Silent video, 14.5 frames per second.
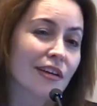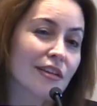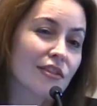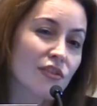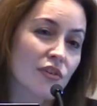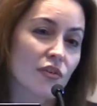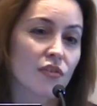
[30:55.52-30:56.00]

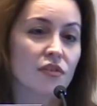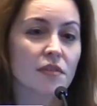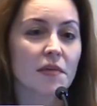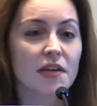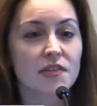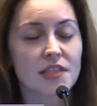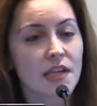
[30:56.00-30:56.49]
concerns
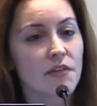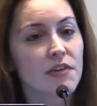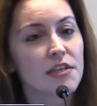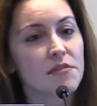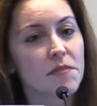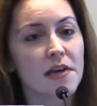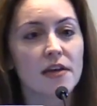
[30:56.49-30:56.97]
about
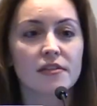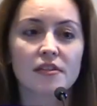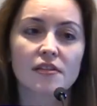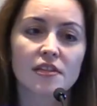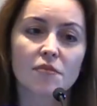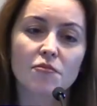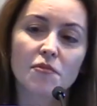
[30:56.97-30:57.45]
staring spells
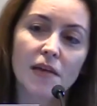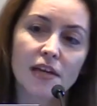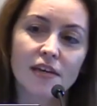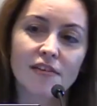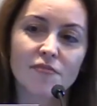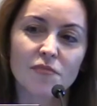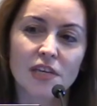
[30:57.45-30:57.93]
and some
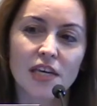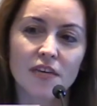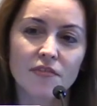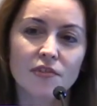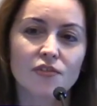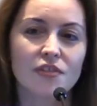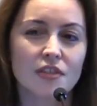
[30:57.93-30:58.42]
repetitive
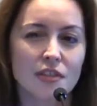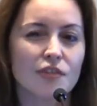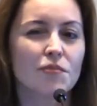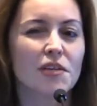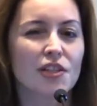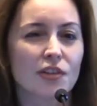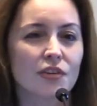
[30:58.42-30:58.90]
behaviors need
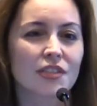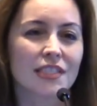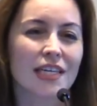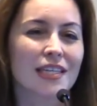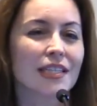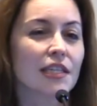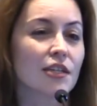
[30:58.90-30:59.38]
to be looked
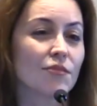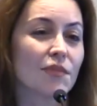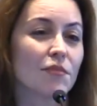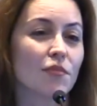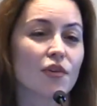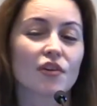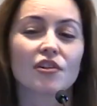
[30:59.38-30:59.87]
at a little
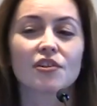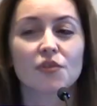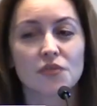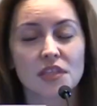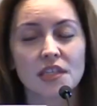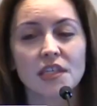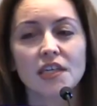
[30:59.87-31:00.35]
bit more
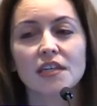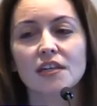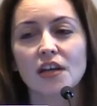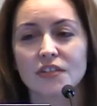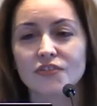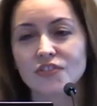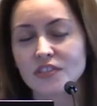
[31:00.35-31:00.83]
closely and
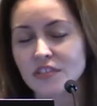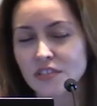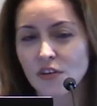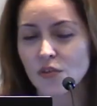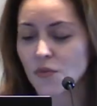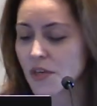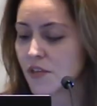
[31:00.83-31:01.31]
not just
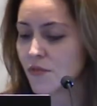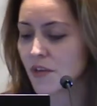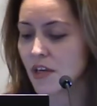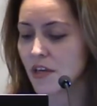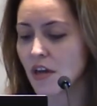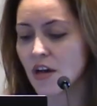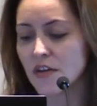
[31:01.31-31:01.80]
always
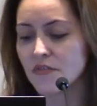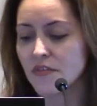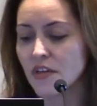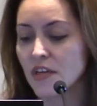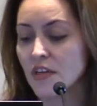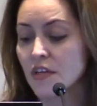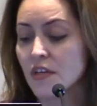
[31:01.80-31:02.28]
written off.